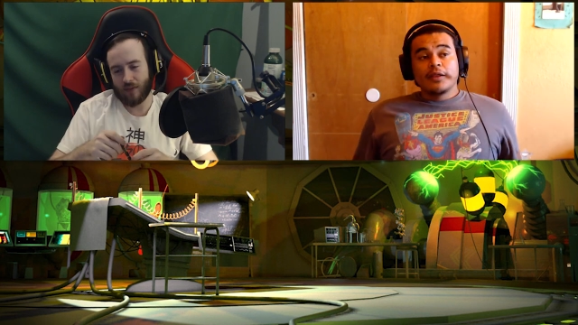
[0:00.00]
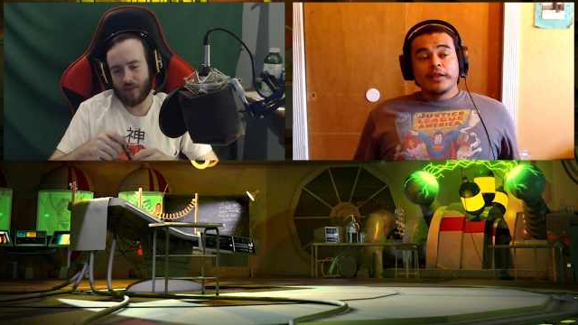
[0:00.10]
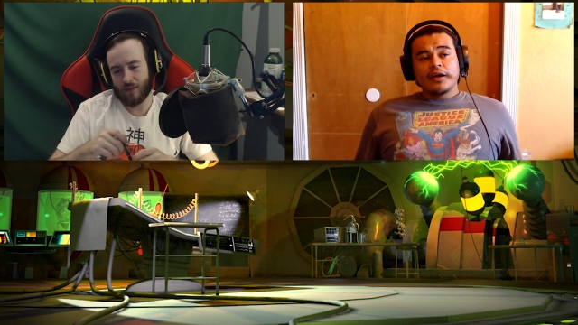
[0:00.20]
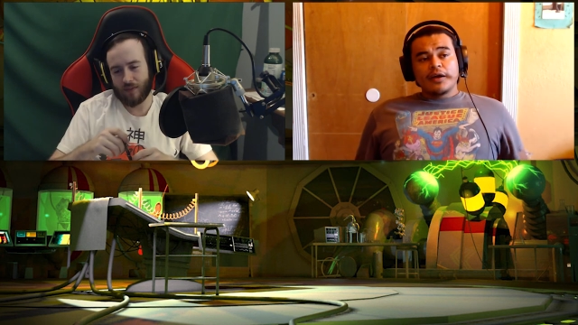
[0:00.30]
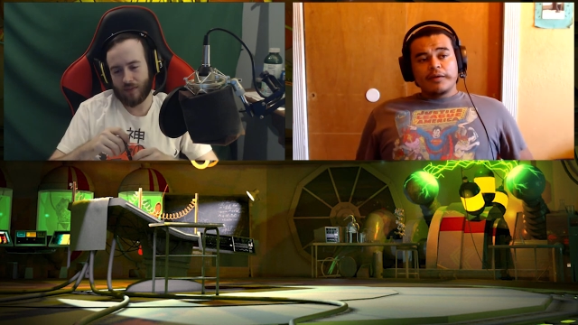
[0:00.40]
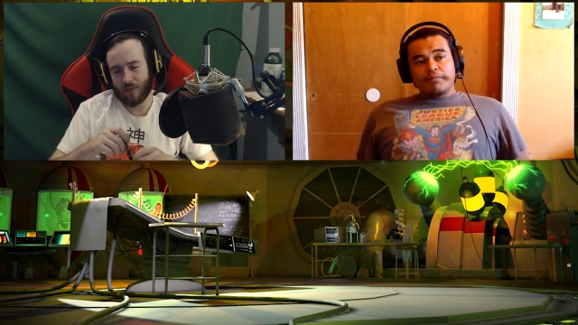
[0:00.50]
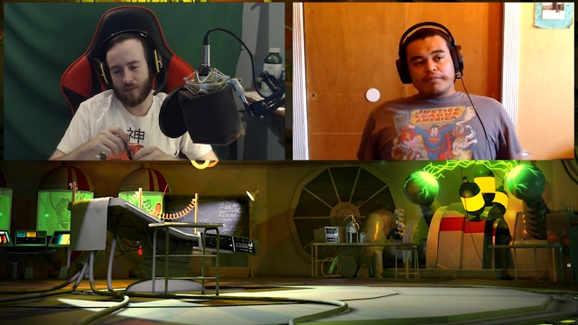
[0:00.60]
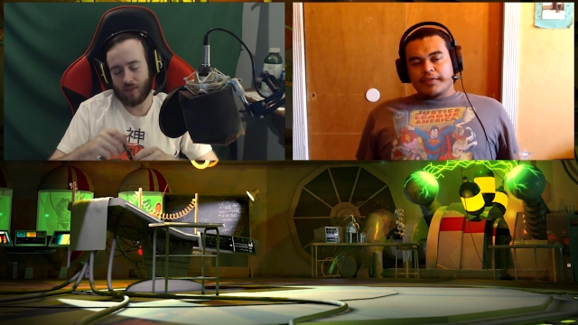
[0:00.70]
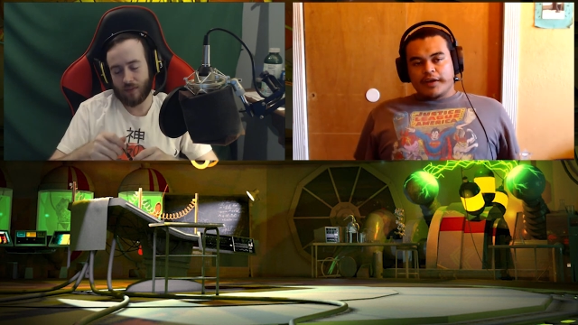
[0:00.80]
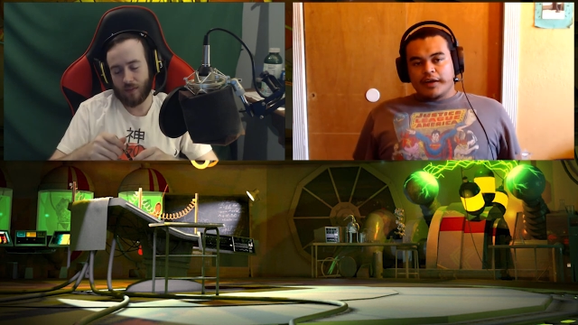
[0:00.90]
Speaker 1: Um,
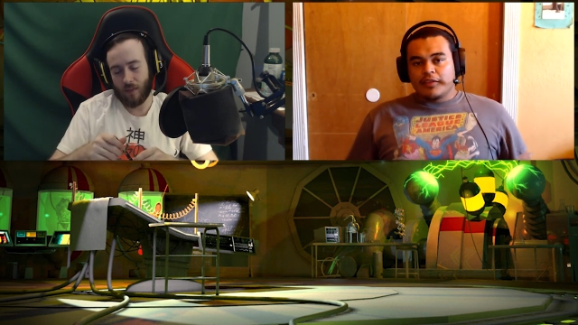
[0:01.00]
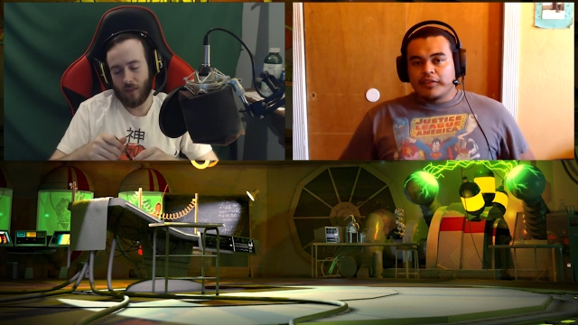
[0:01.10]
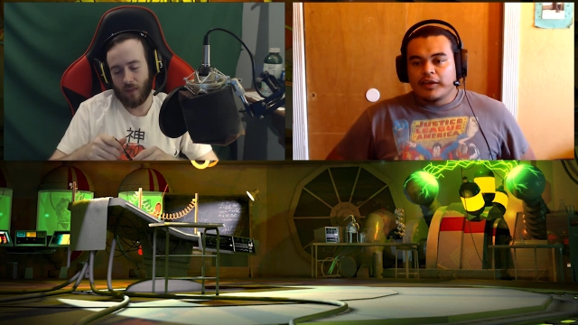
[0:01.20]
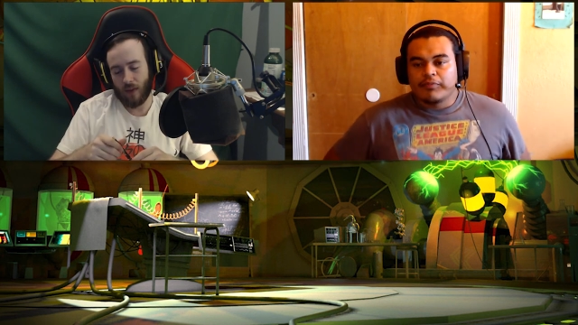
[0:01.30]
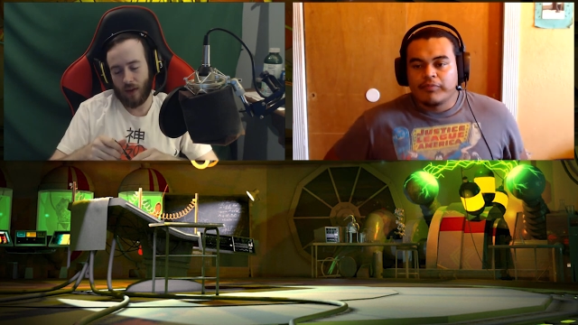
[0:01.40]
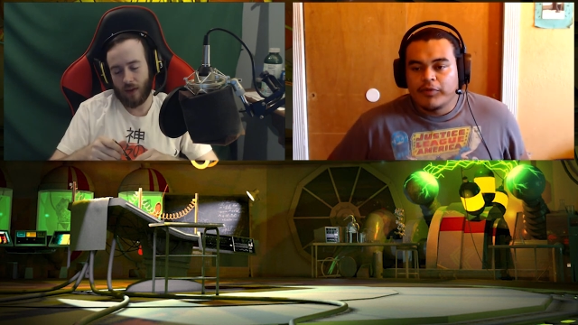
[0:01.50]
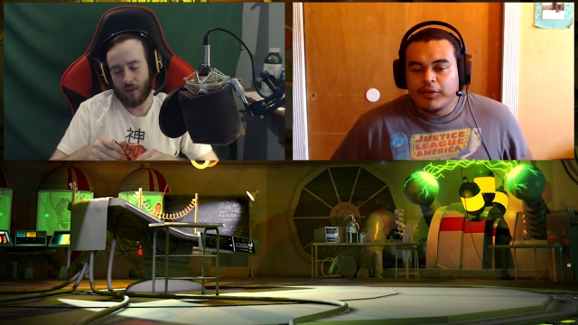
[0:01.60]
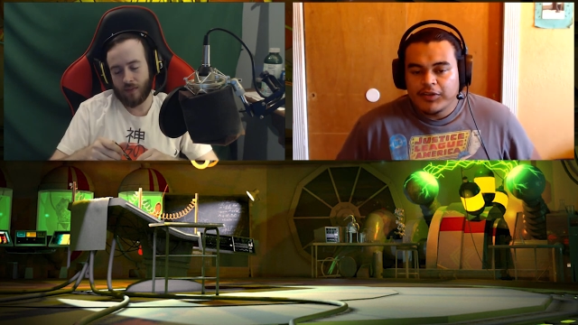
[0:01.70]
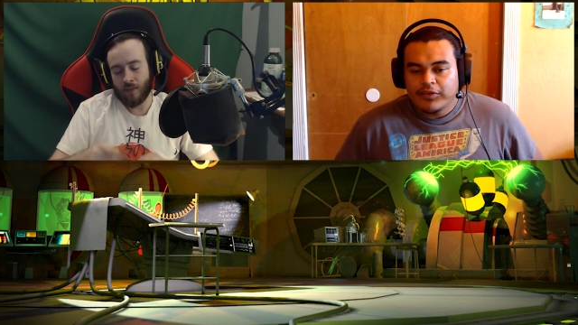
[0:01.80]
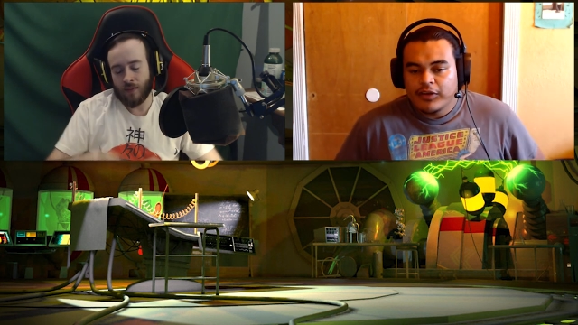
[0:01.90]
other than, yeah, pretty
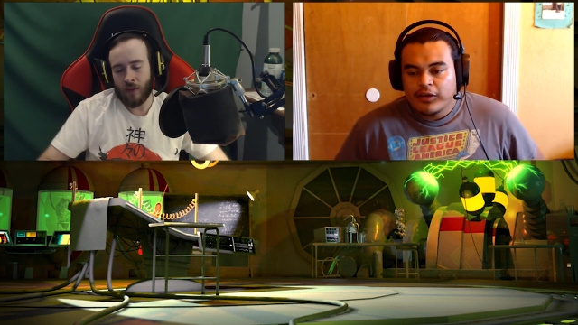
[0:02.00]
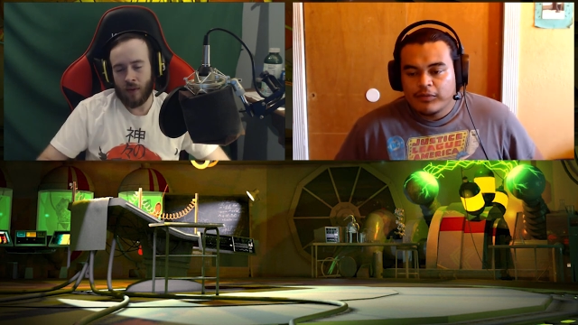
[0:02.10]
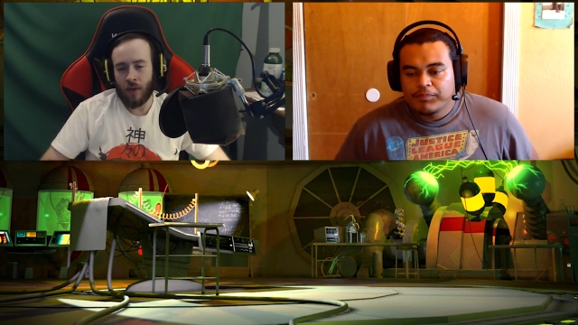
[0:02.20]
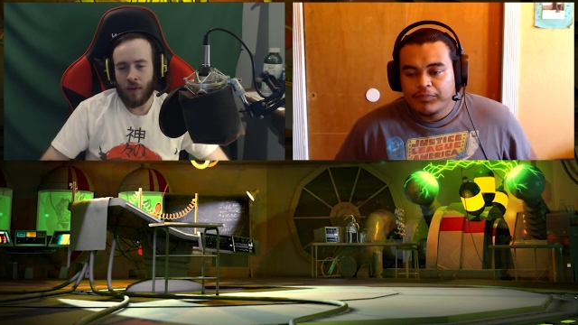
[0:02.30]
much. Uh,